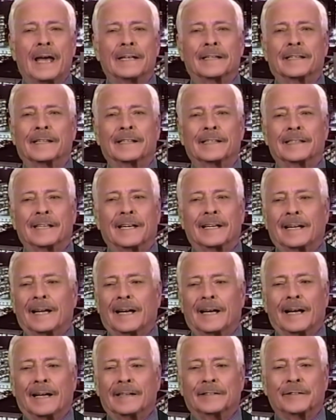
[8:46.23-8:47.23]
and,
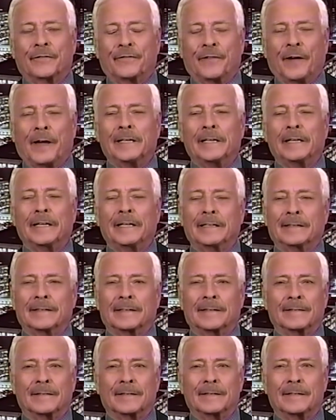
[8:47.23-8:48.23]
uh, to finally
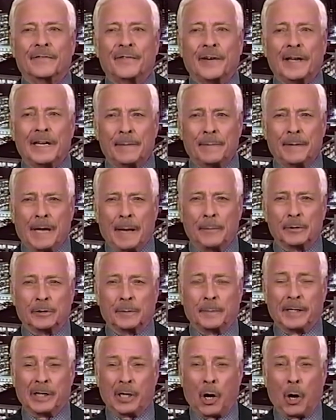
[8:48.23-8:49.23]
to finally be able
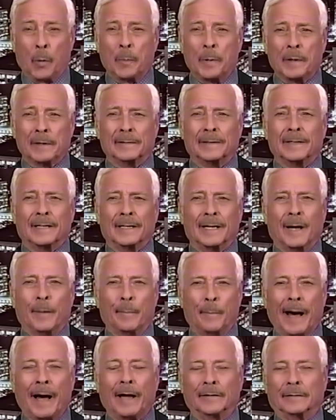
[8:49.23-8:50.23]
to be open
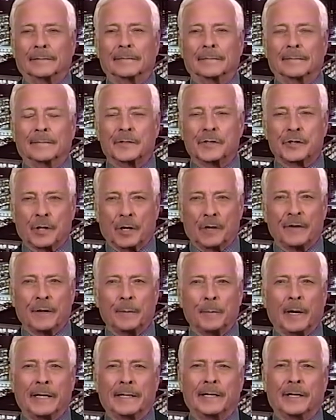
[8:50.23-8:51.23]
about
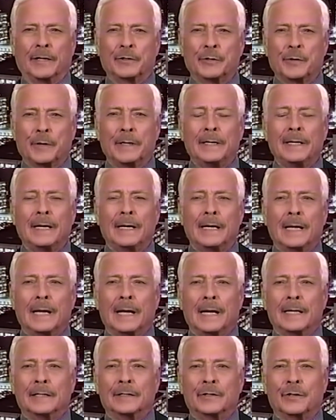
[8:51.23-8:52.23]
serving my country,
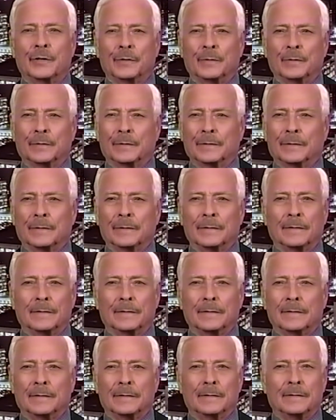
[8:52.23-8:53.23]
to
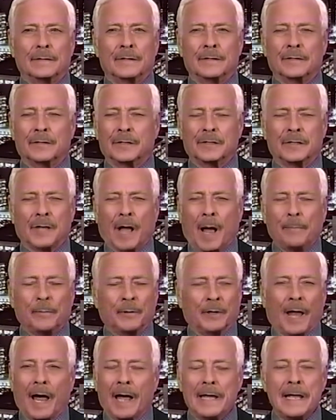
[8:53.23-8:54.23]
to
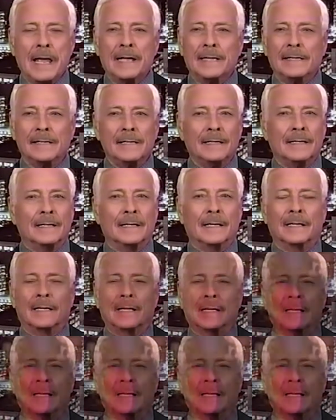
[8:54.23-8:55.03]
stop lying,